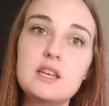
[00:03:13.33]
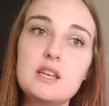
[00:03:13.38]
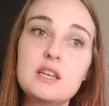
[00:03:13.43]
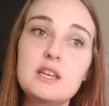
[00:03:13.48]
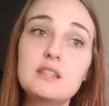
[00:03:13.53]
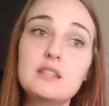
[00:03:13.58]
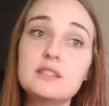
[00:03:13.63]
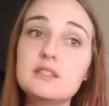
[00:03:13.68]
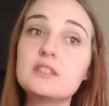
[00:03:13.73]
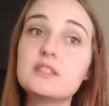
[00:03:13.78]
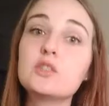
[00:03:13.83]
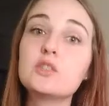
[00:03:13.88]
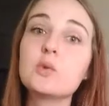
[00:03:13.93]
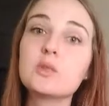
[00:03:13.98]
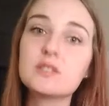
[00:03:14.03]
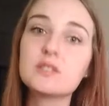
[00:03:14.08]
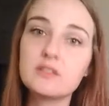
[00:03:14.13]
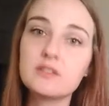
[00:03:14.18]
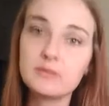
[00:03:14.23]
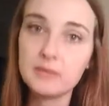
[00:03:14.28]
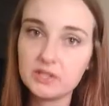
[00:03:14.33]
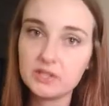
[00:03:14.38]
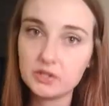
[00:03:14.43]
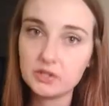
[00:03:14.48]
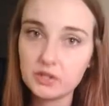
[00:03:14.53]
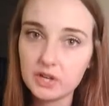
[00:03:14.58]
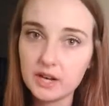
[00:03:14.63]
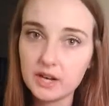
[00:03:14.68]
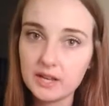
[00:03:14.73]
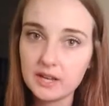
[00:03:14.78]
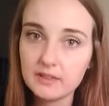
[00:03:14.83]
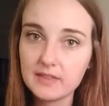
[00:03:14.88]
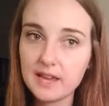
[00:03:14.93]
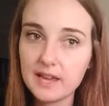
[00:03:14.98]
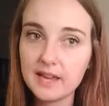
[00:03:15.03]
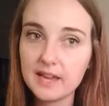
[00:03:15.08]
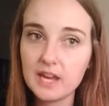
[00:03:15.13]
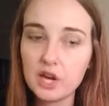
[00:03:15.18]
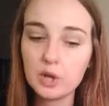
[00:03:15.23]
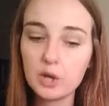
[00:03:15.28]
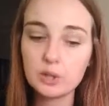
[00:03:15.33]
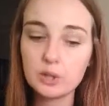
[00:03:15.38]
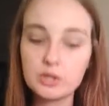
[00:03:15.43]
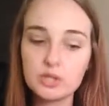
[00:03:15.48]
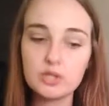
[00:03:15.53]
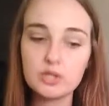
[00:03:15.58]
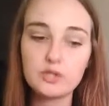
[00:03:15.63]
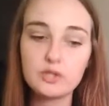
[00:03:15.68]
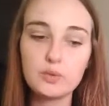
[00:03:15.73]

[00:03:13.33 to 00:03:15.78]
is the source of mystery. That character